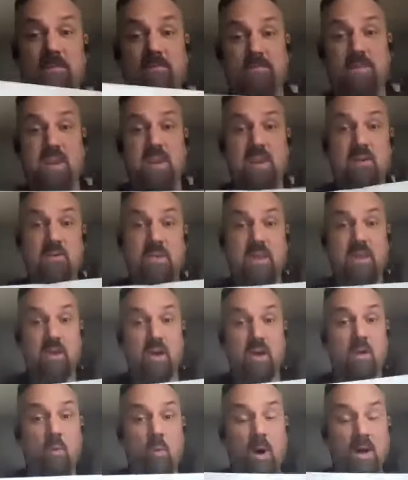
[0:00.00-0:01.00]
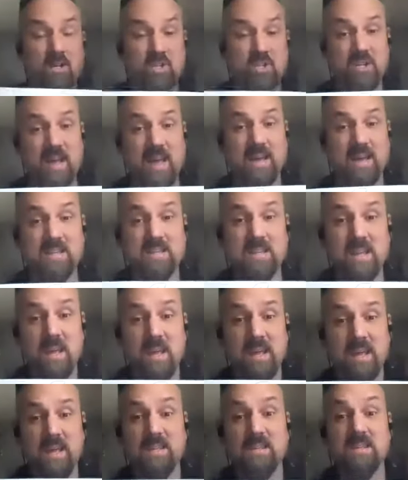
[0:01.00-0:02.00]
The video that you're going to watch next
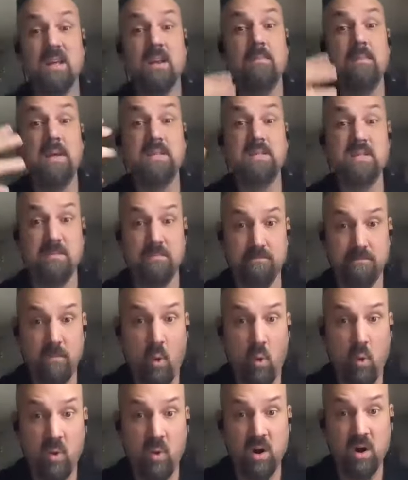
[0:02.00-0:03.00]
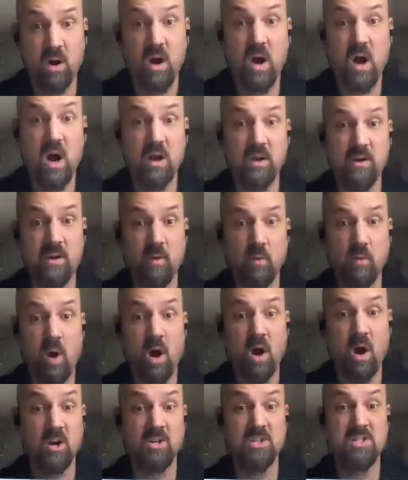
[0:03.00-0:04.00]
is going to be some more
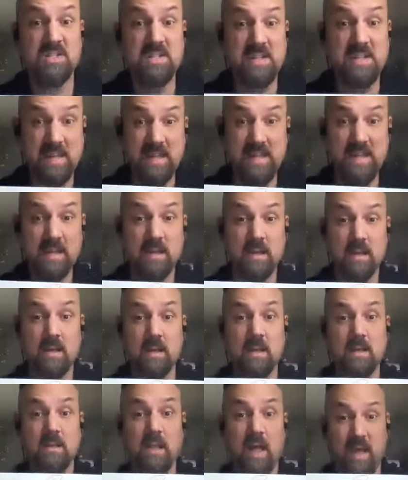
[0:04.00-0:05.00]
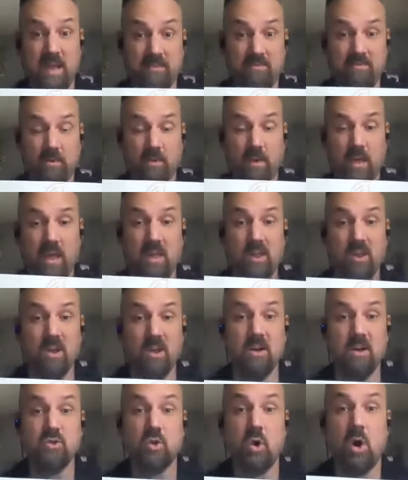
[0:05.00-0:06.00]
underwater sea life, okay? You're
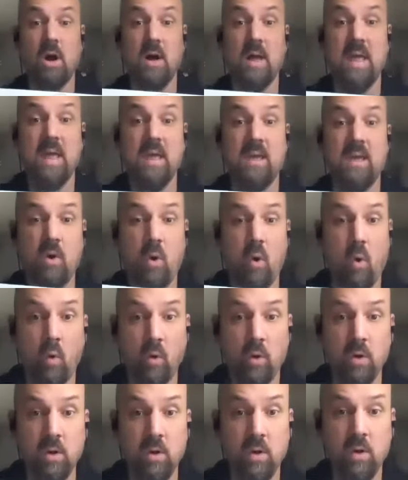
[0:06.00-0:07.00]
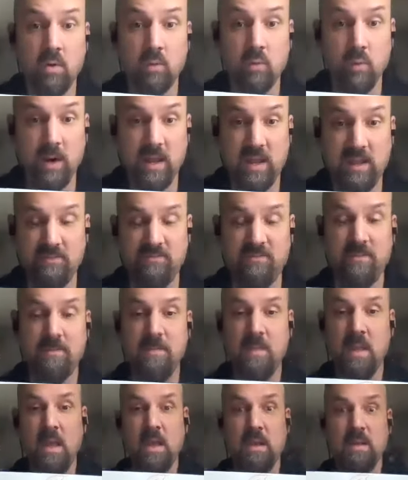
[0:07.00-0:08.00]
going to draw a coral reef.
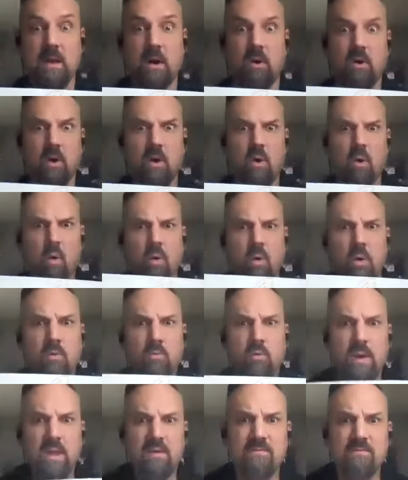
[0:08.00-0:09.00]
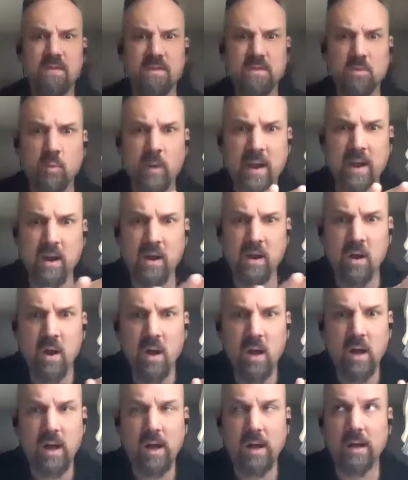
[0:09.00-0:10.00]
Now, a coral reef is where
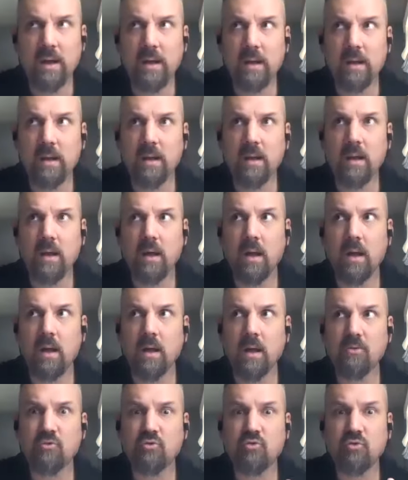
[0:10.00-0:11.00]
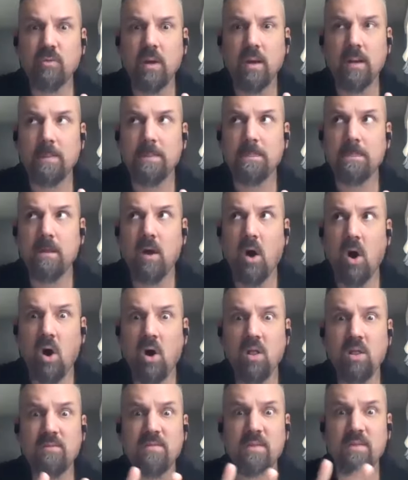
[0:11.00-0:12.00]

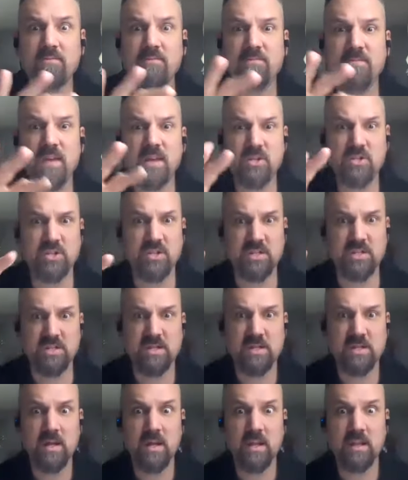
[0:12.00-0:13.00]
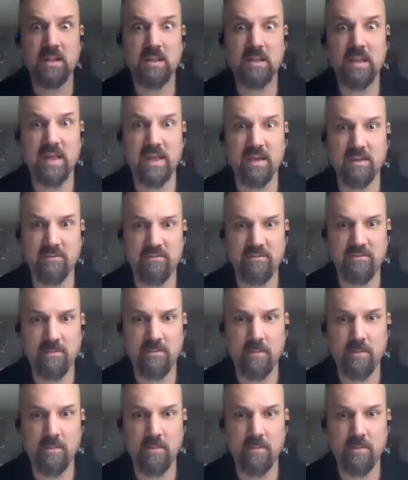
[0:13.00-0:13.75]
all of the fishes live.